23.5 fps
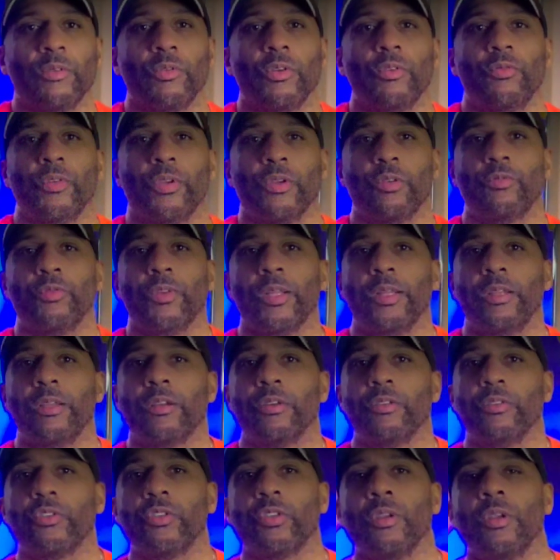and review
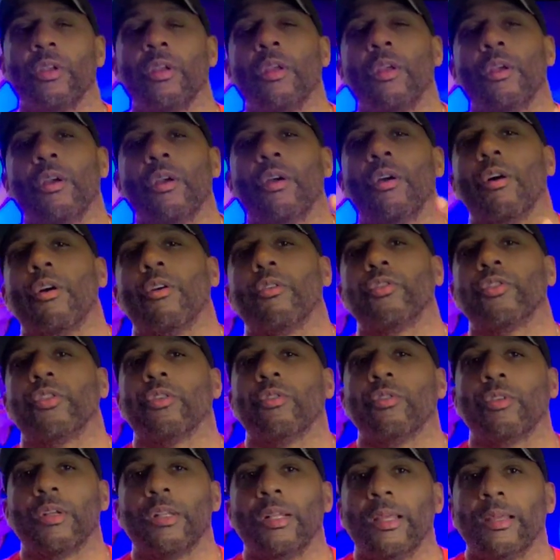videos.
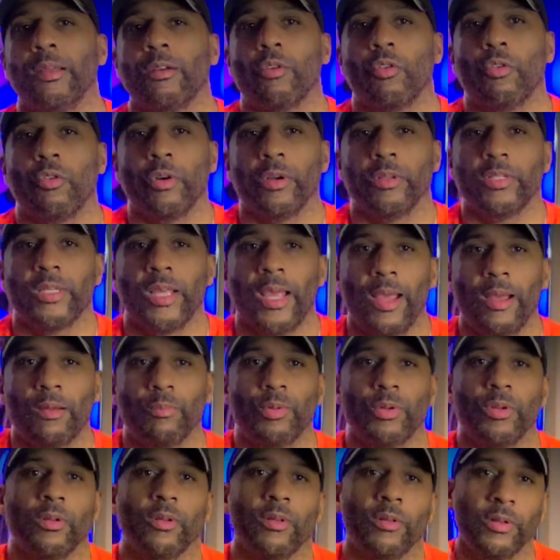Also click or
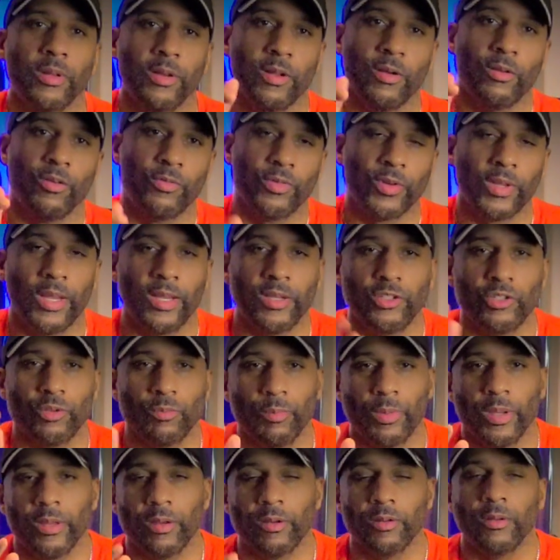tap the
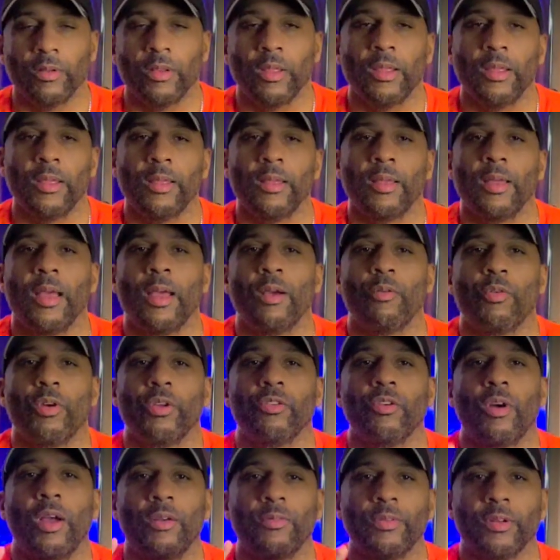notification bell. That way
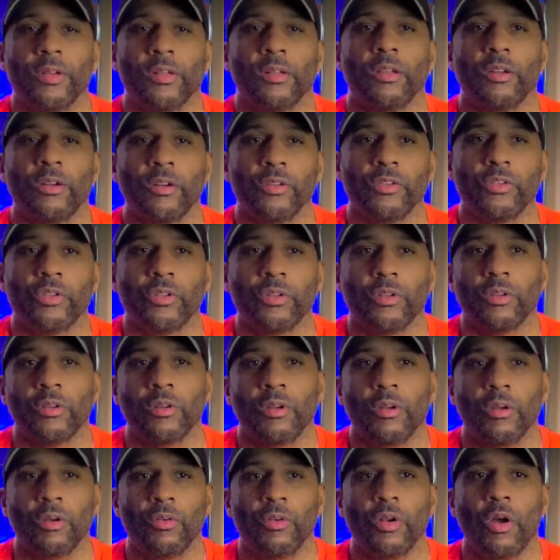you'll have an alert
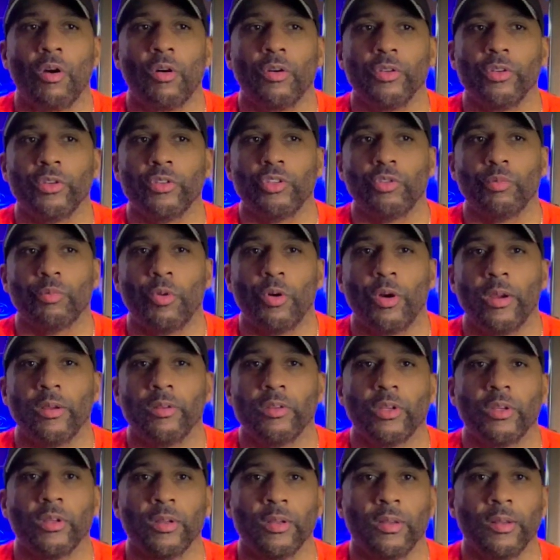on all your smart
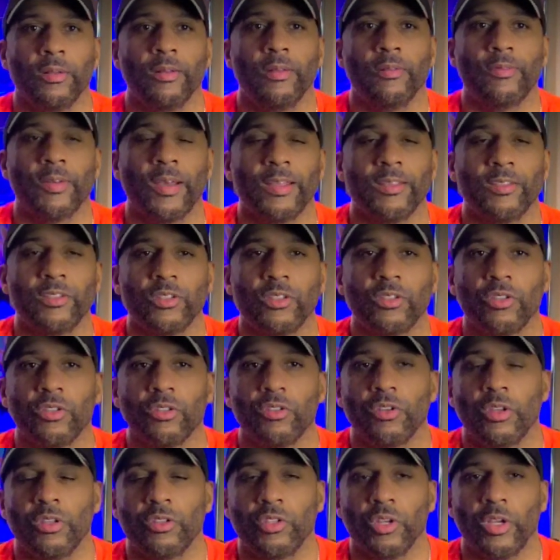devices
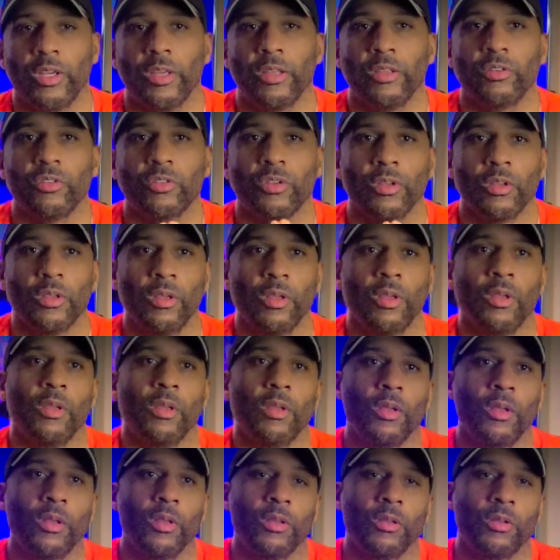such
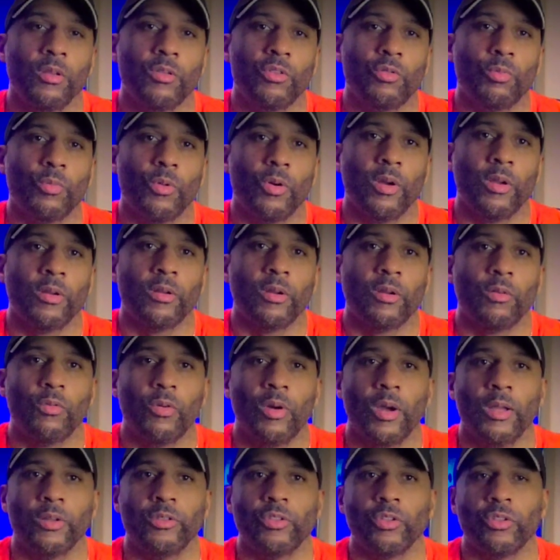as your
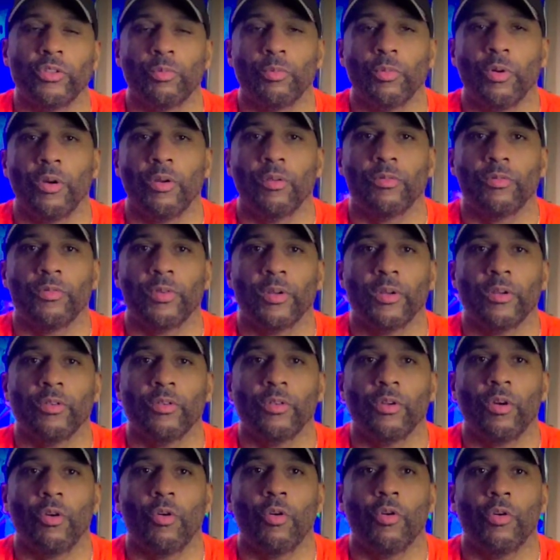smartwatch, your
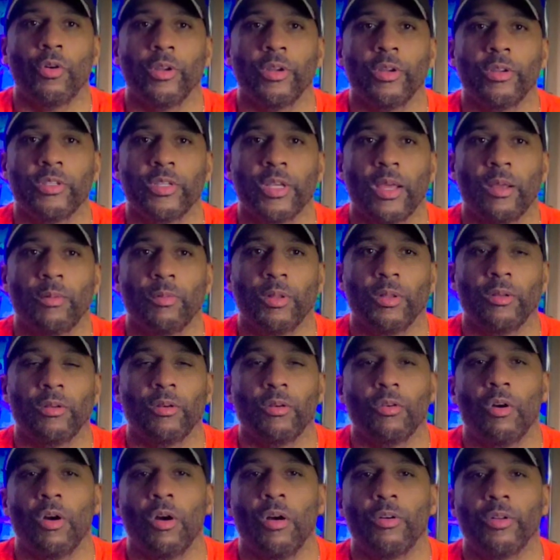smartphone, or your tablet,
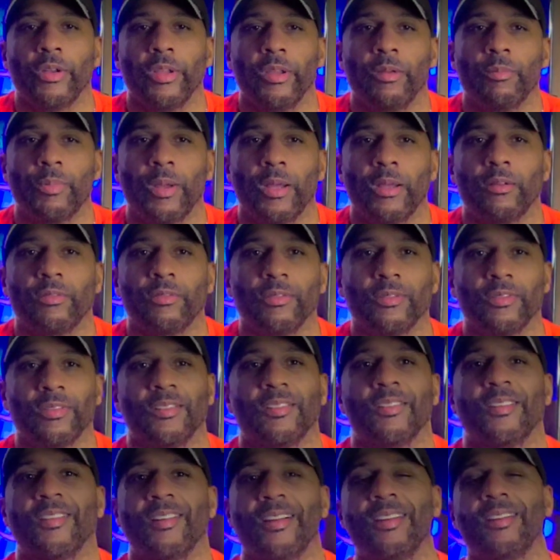or all the above.
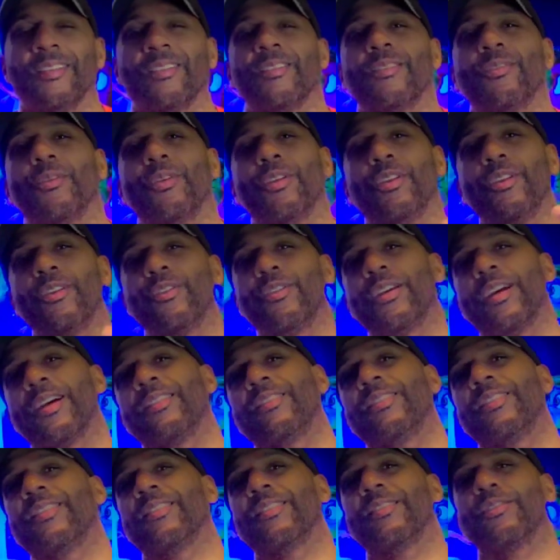All right, when new
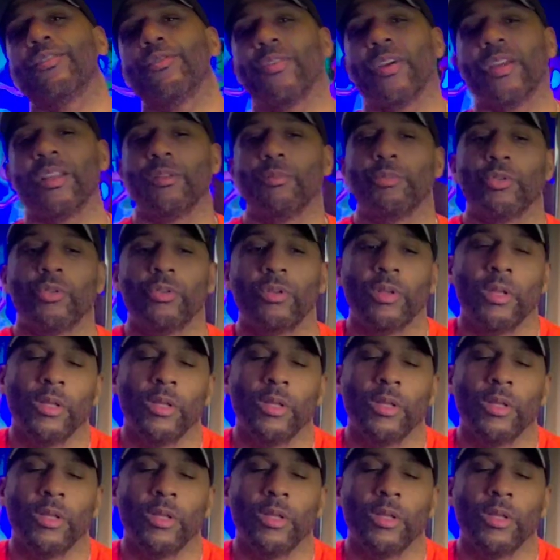content is available.